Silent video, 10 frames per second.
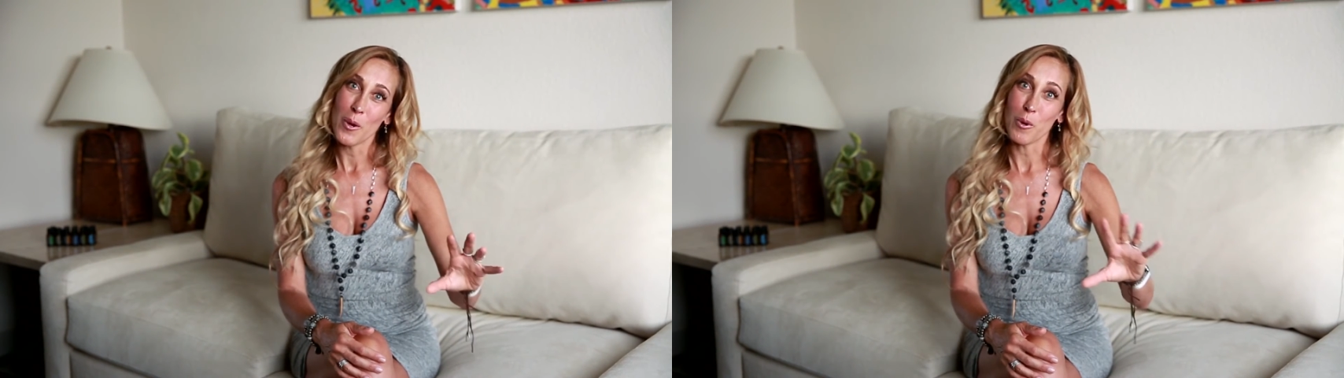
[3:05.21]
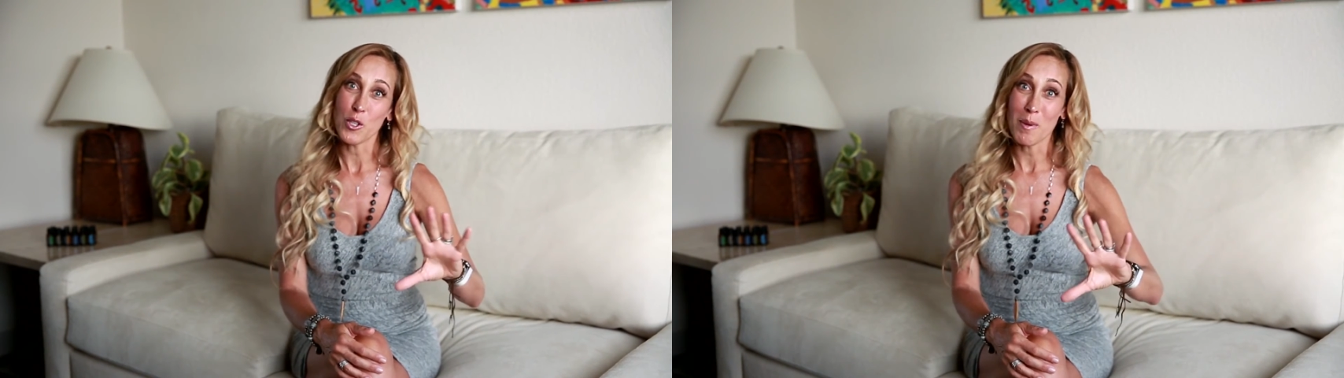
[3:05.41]

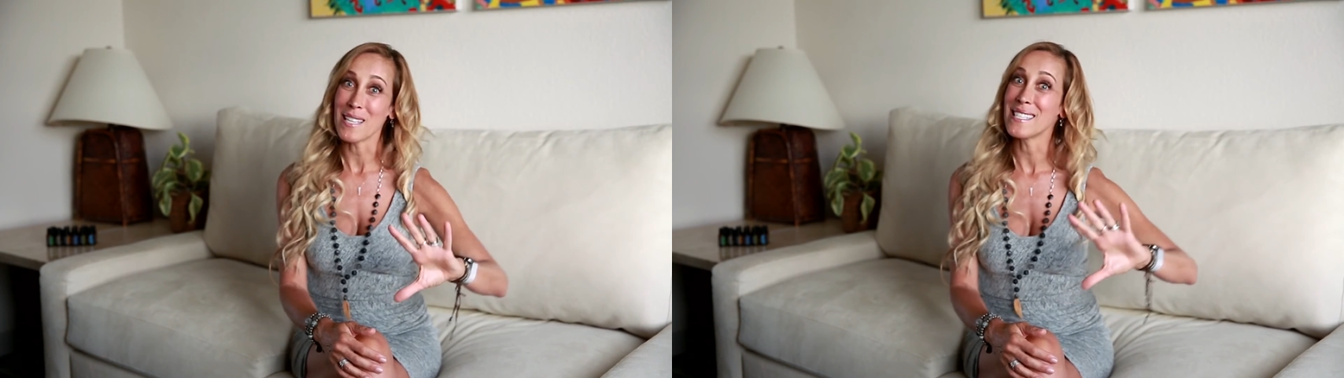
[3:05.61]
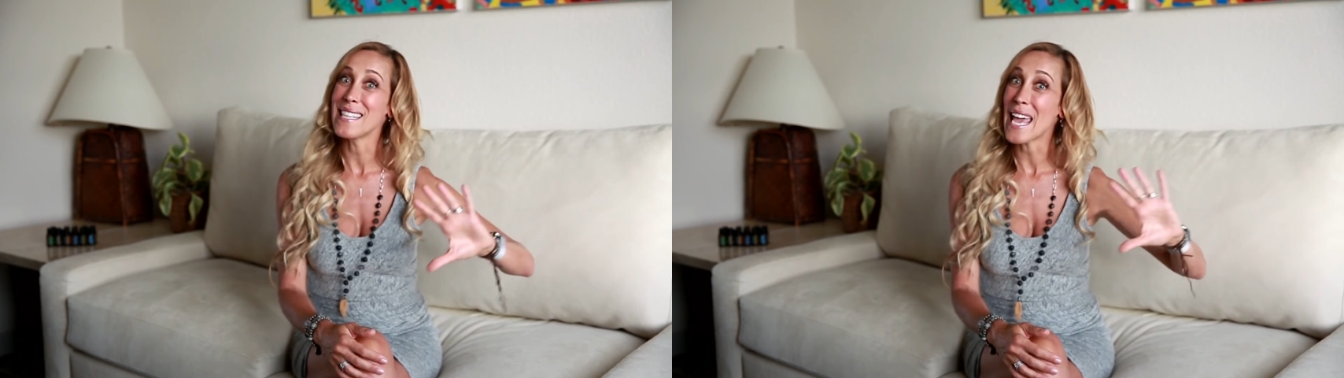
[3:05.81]
which
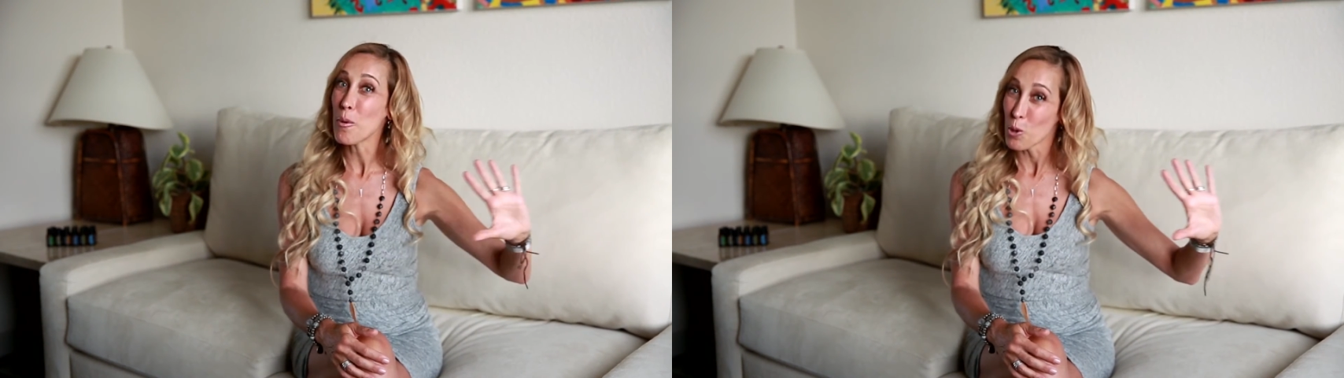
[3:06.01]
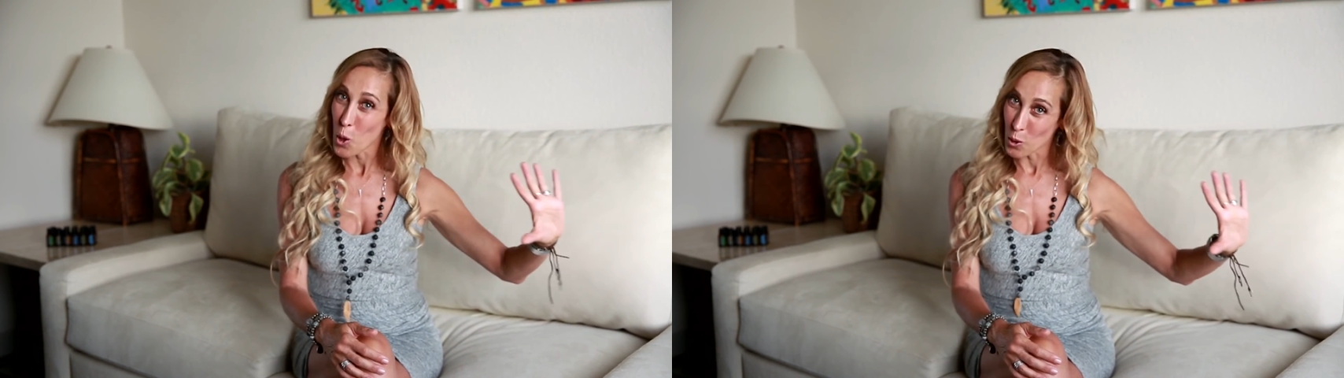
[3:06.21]
means they
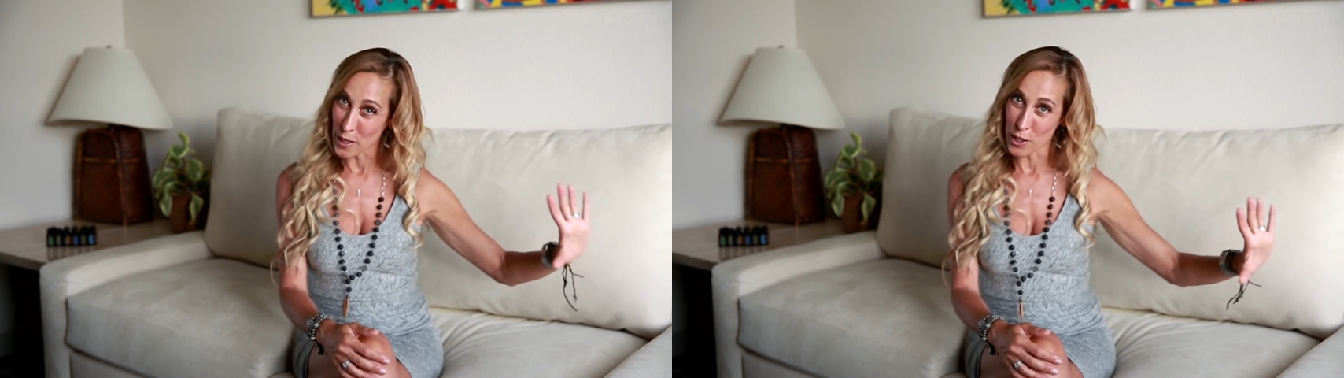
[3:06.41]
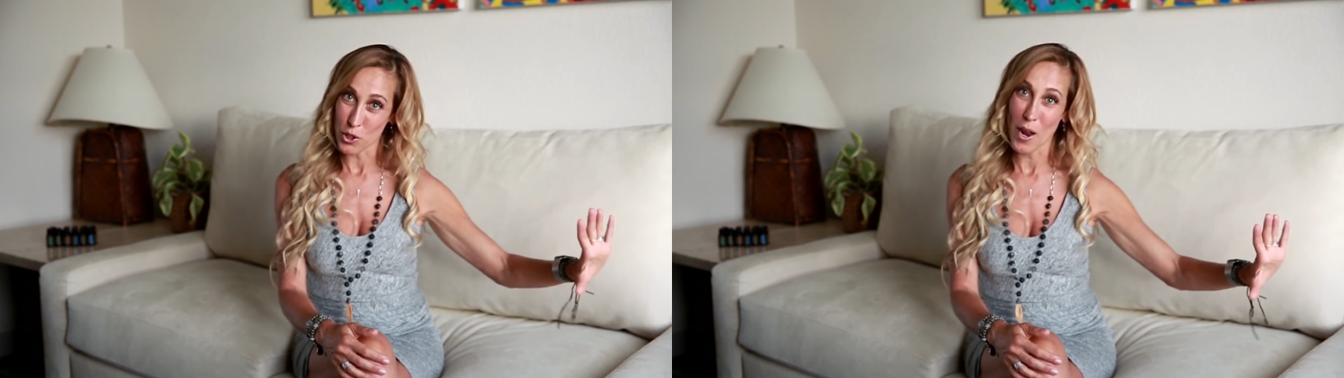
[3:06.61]
will
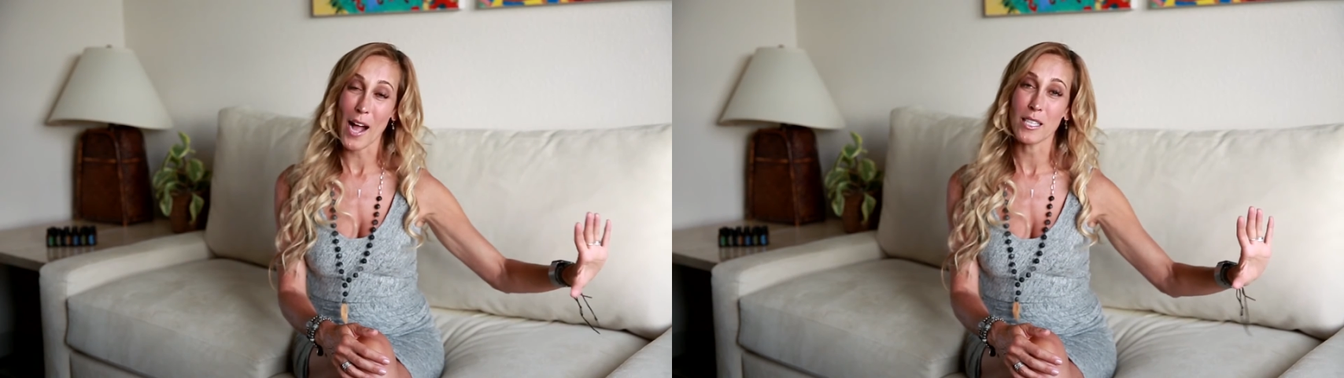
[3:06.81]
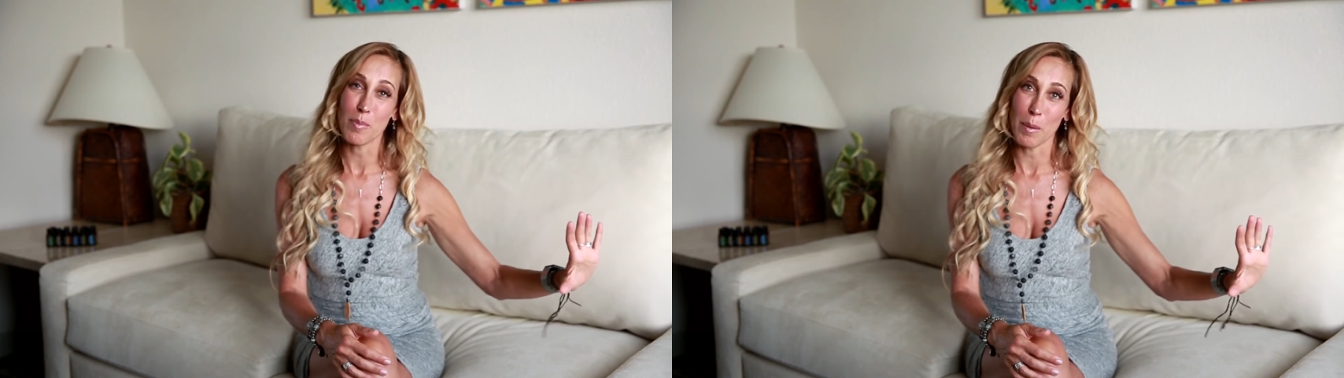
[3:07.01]
only
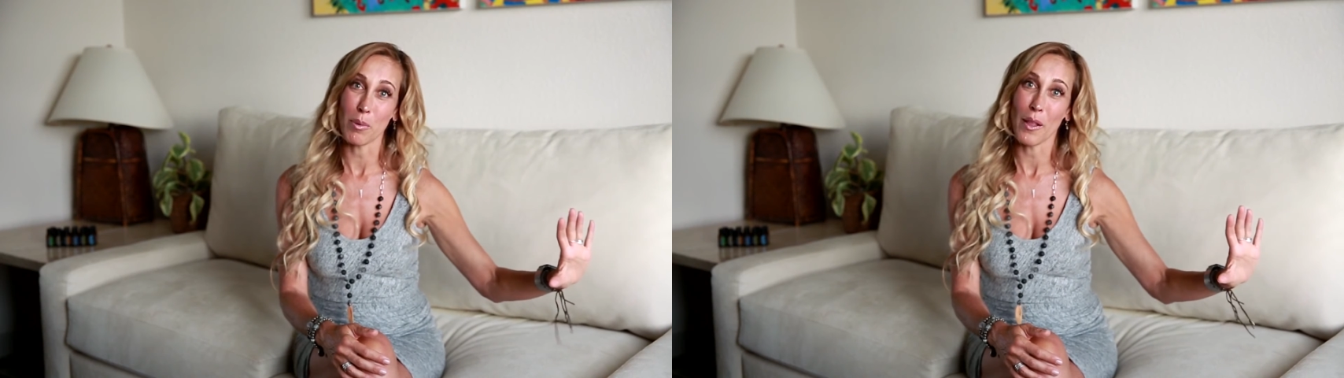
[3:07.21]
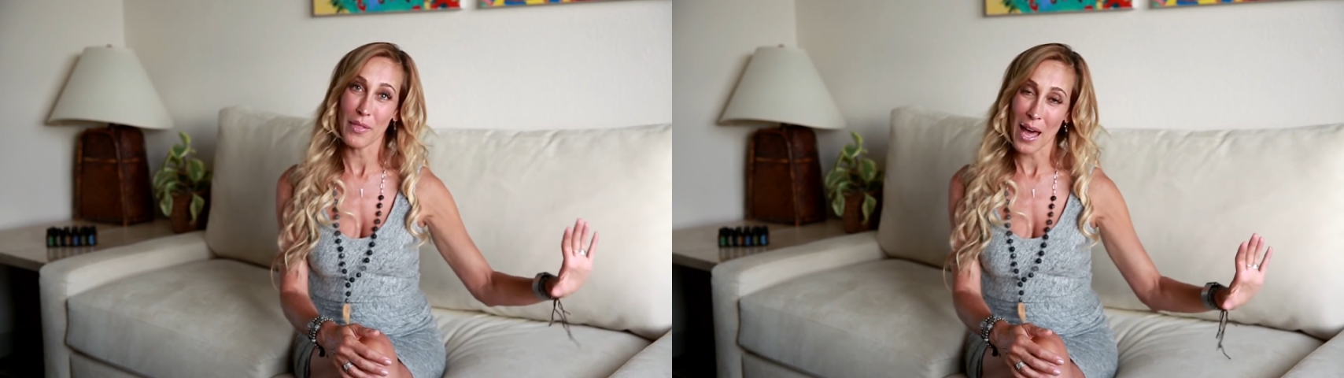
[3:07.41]
attract
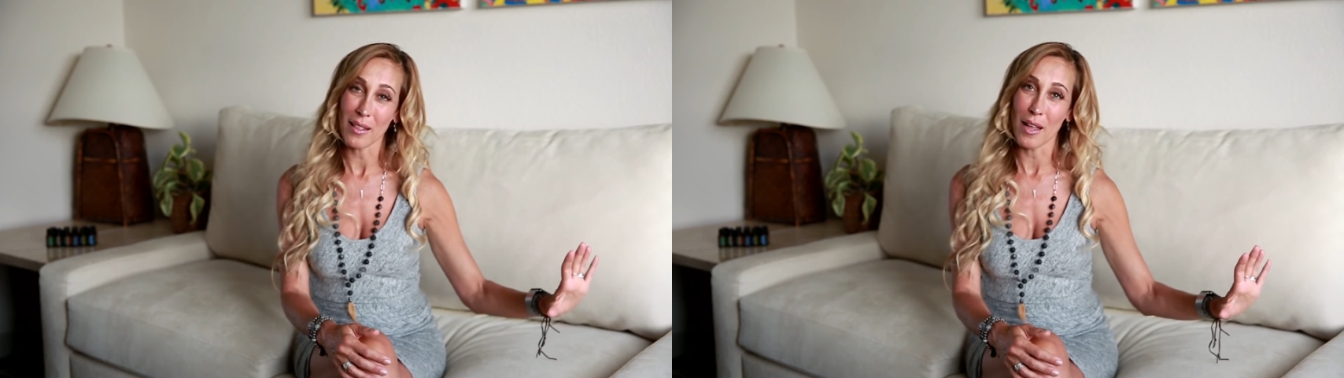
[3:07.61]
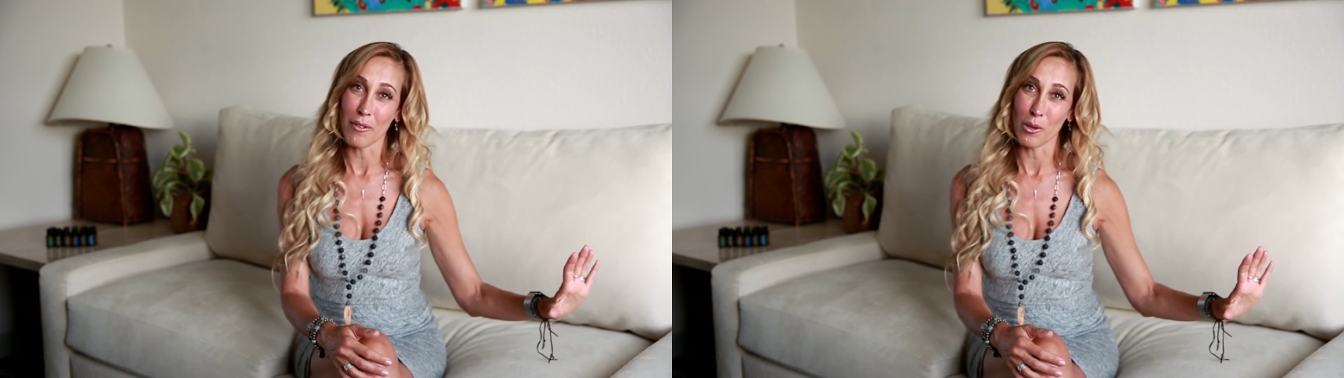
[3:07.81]
people at that
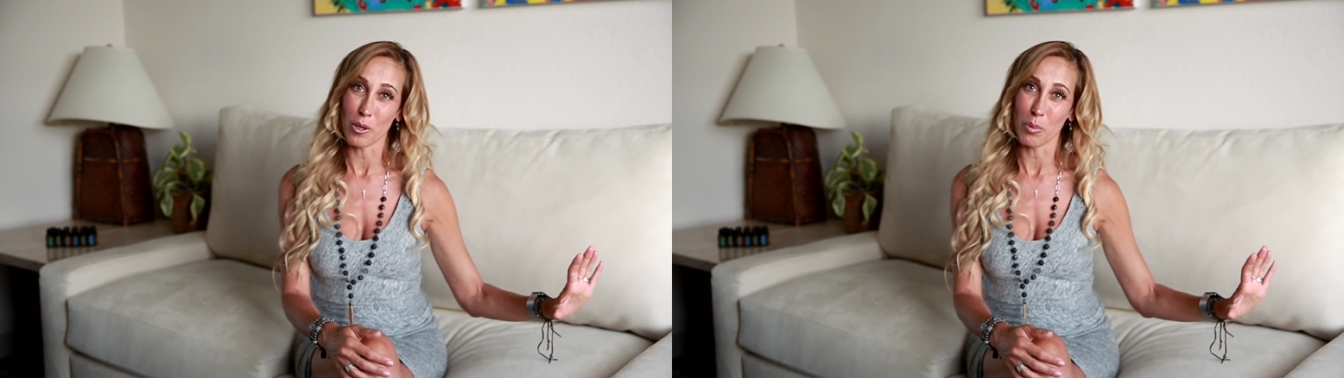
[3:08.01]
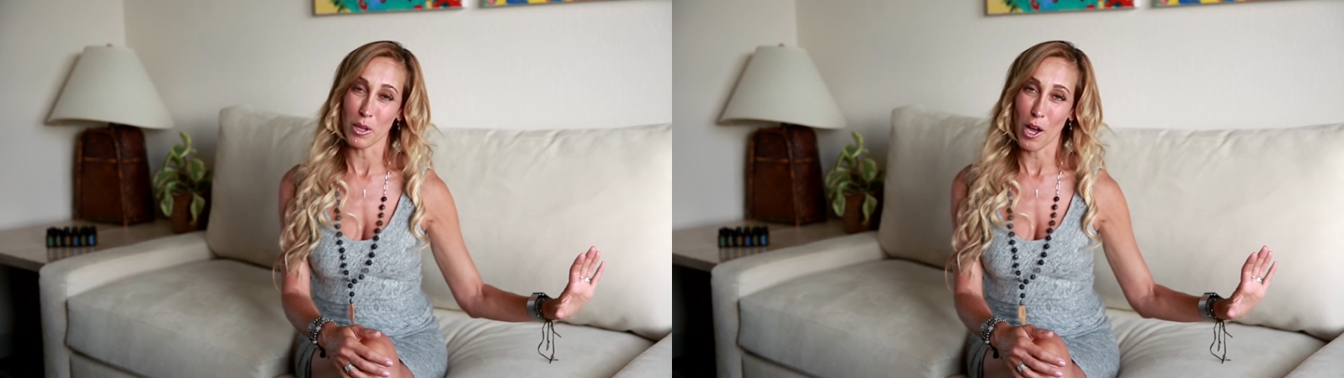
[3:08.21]
level or
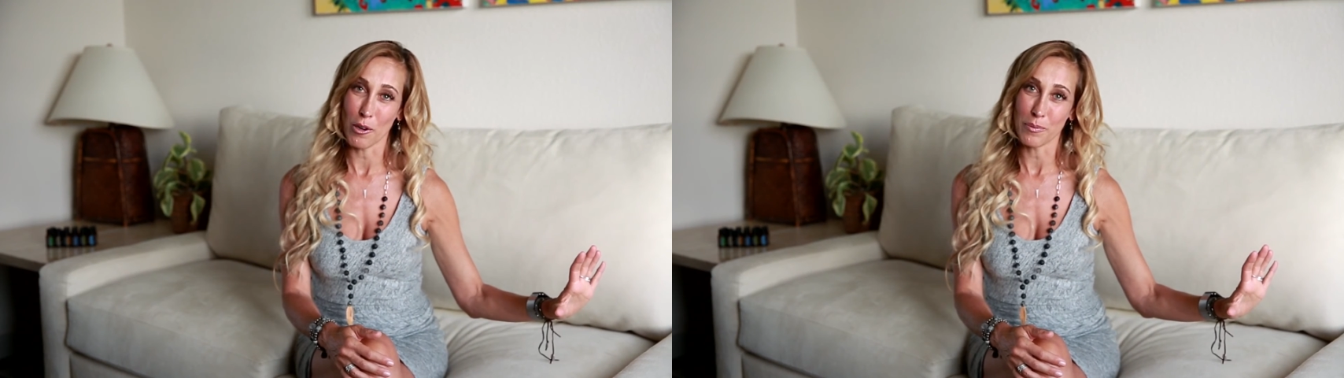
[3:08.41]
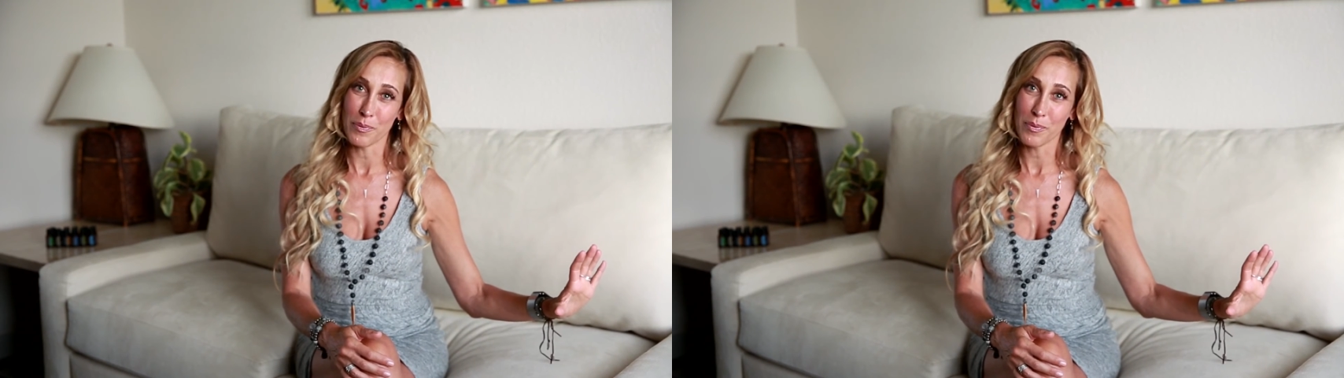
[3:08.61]
below,